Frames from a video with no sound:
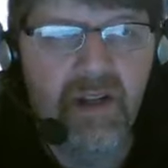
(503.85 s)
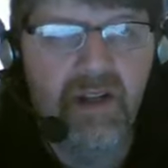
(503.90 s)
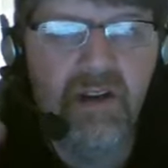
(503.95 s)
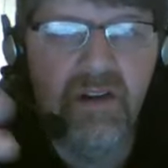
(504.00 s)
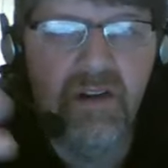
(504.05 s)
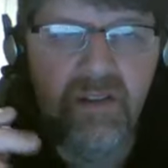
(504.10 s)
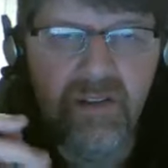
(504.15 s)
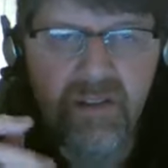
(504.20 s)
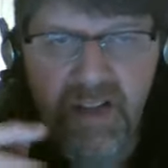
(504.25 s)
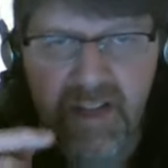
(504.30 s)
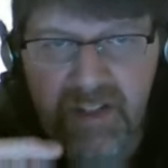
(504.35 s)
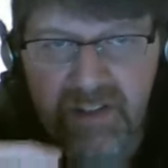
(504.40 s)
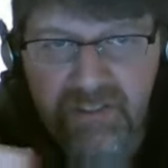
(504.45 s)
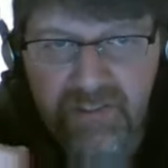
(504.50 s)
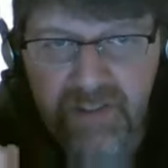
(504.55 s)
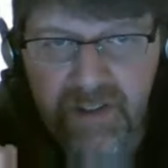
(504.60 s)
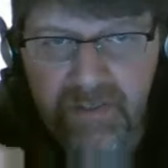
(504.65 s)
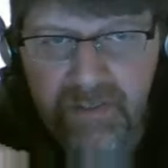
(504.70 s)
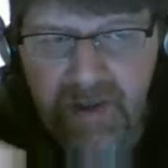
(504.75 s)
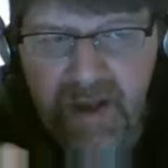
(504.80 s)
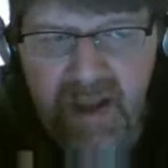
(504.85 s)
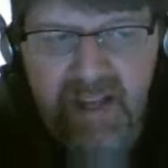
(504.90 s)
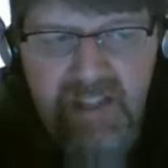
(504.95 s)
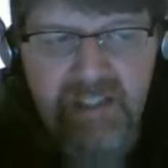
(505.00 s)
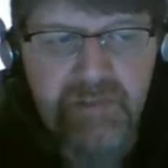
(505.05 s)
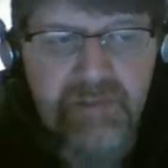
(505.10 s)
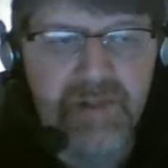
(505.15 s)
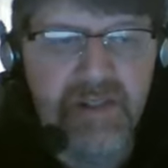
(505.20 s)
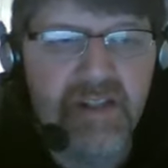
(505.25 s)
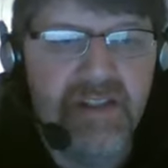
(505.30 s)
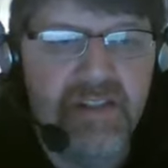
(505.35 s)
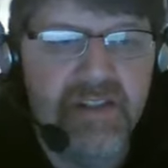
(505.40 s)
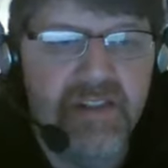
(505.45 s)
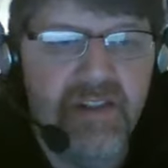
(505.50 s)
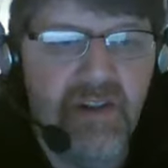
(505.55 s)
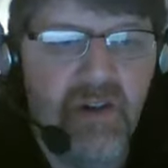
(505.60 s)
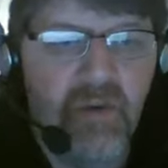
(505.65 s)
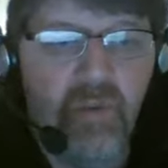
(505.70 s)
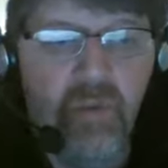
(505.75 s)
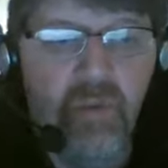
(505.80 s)
on things from the past because I
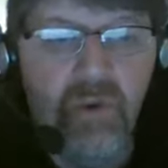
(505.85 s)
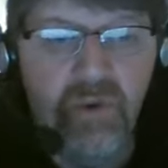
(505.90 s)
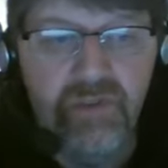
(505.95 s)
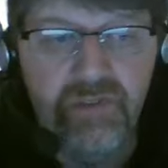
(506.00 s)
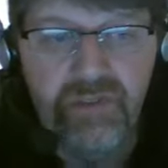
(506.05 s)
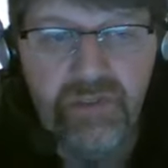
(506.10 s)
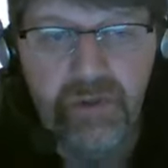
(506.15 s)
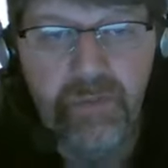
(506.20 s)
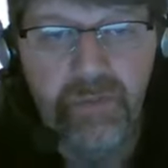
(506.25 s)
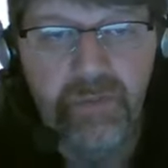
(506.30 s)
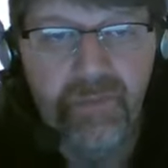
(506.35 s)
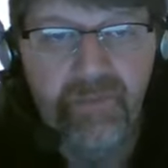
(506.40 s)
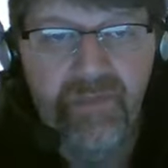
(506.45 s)
don't want to.